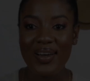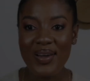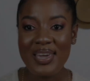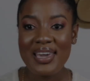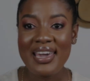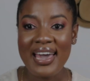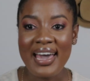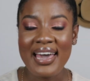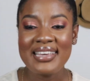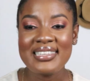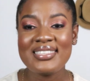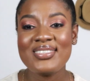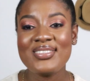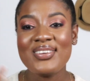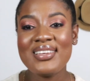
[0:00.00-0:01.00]
Okay guys,
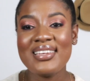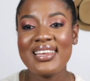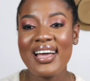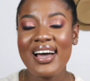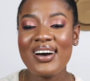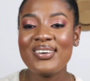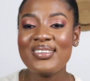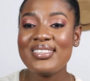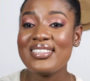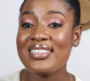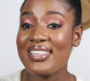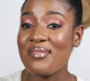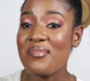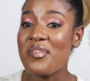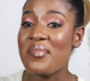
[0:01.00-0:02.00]
so now to
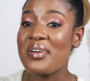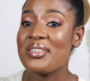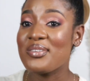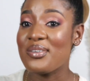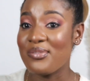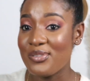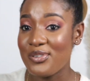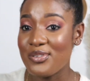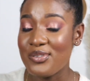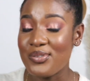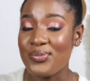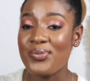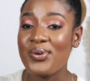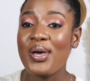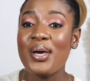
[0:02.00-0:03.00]
the moment of
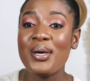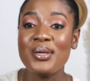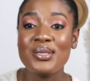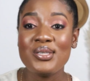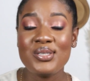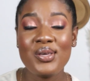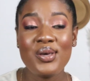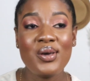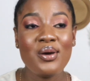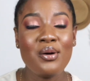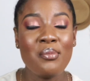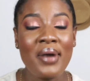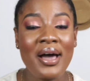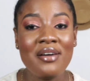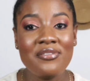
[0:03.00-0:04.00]
truth. So
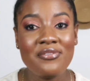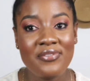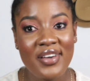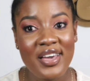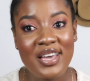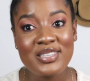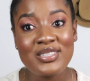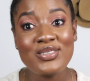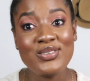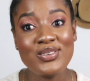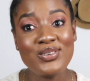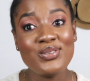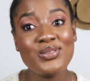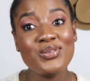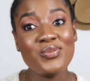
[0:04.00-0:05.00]
my first
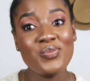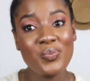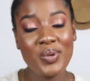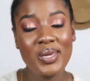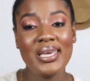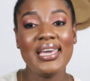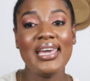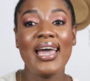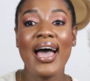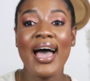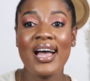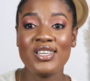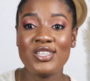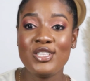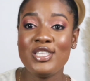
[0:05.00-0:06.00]
YouTube pay
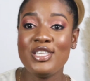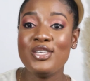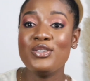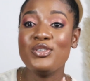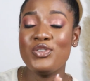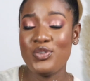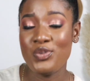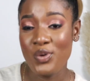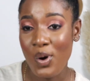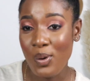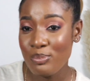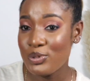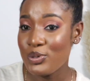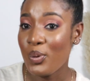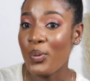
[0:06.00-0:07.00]
actually
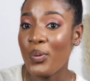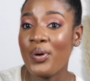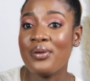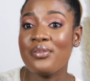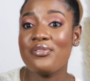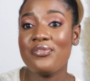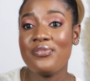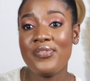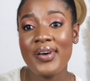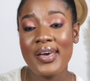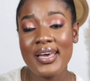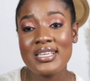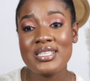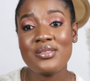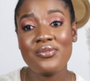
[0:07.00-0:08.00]
dropped on
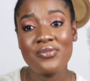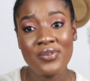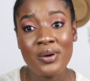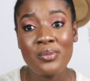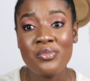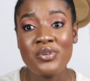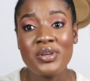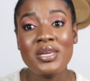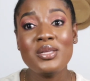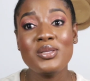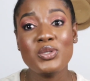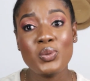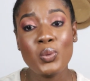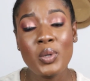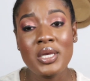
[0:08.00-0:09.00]
first February
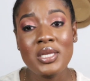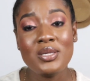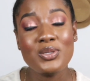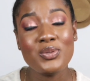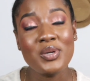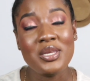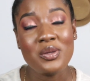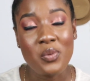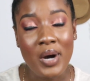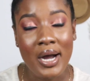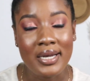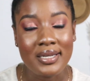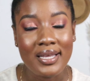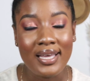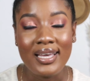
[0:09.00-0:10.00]
twenty
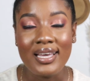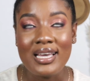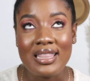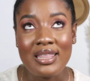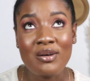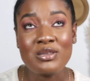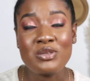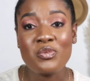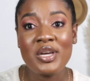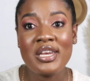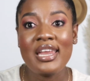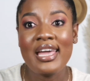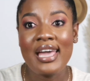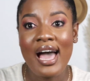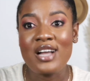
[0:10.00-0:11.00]
twenty-one. That was when
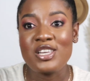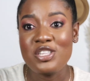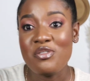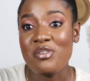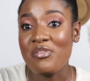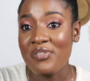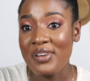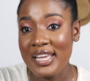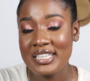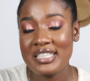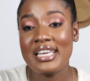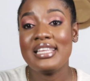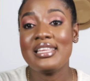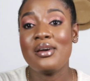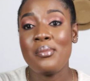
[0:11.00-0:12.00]
it actually
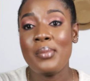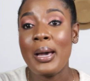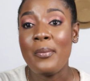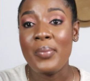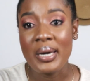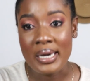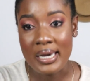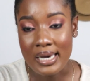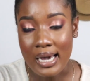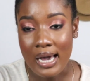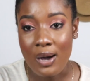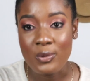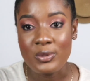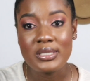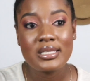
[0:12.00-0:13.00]
reflected in my bank
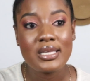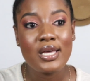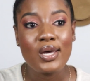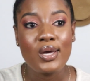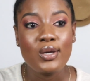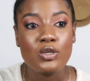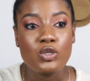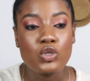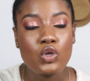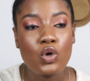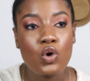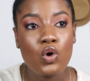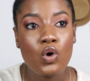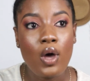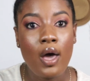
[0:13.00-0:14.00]
account.
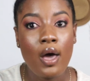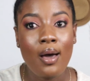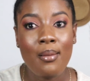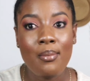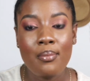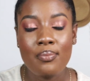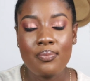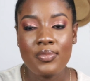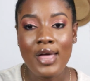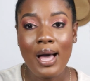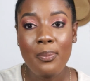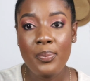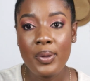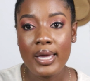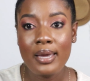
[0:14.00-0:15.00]
So um,
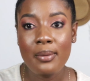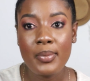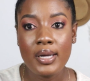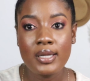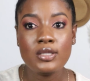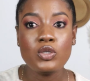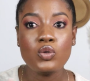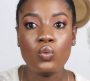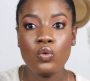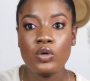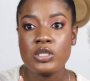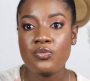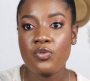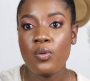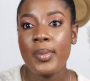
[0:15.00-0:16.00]
that payment
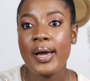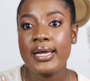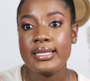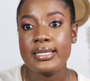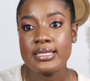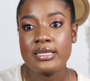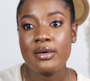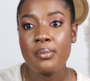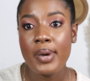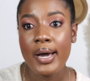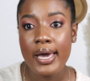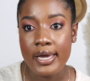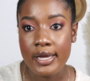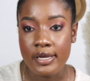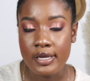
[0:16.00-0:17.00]
was for my December
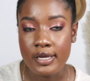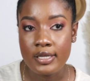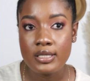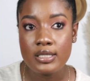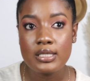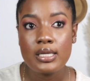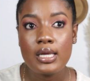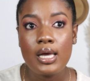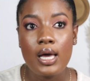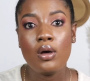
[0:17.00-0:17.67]
earnings.